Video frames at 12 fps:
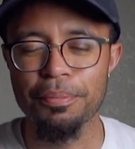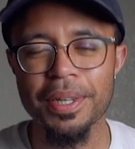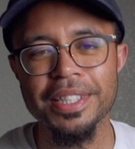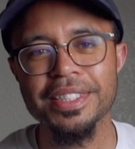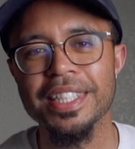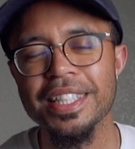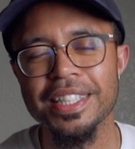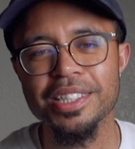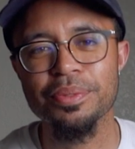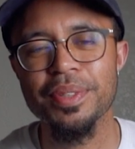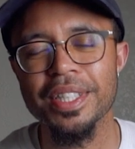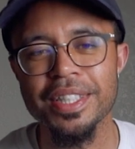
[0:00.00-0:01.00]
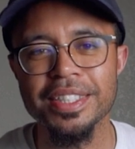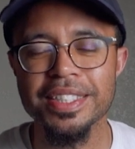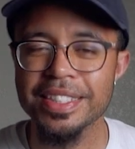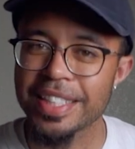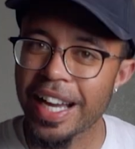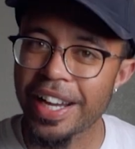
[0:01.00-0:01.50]
But instead this week, this
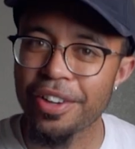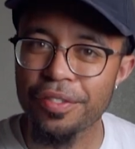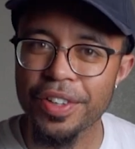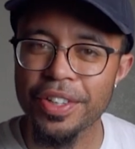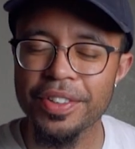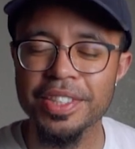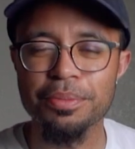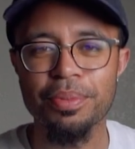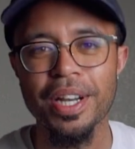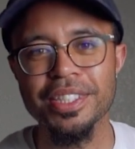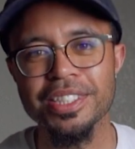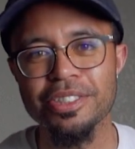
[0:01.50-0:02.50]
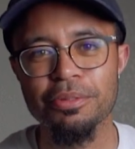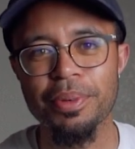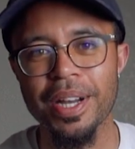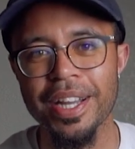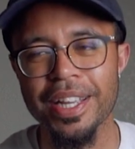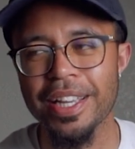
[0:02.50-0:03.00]
entire video is brought to you
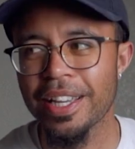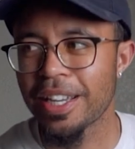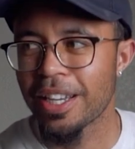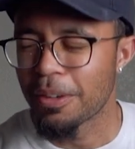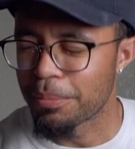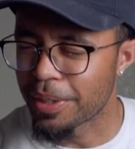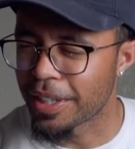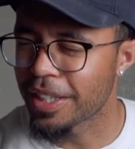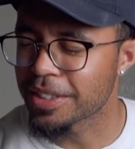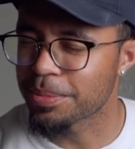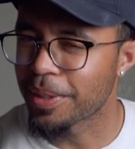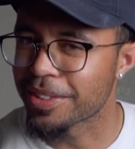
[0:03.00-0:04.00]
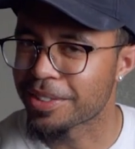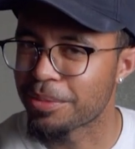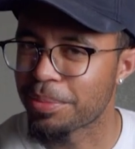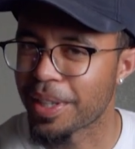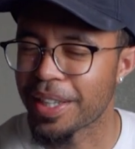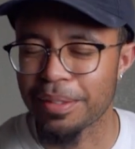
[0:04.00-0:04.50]
by, but not
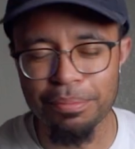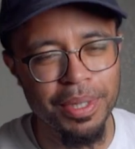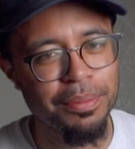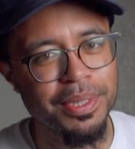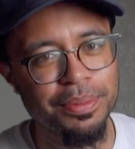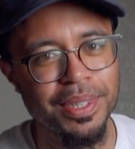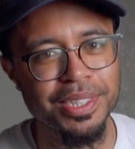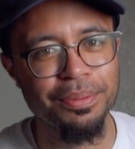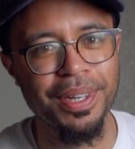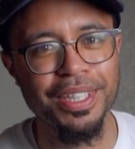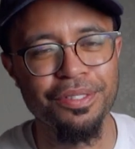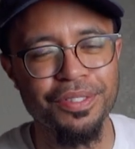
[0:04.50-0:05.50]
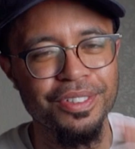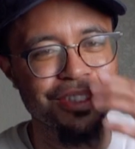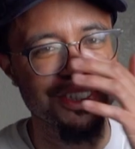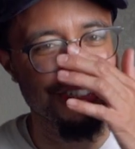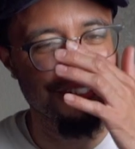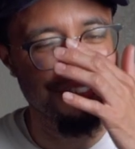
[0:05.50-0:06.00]
sponsored by, maybe sponsored by in the
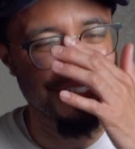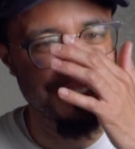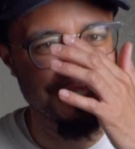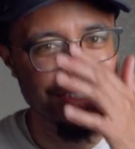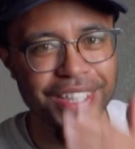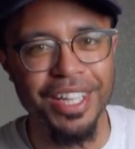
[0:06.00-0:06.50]
future, who knows,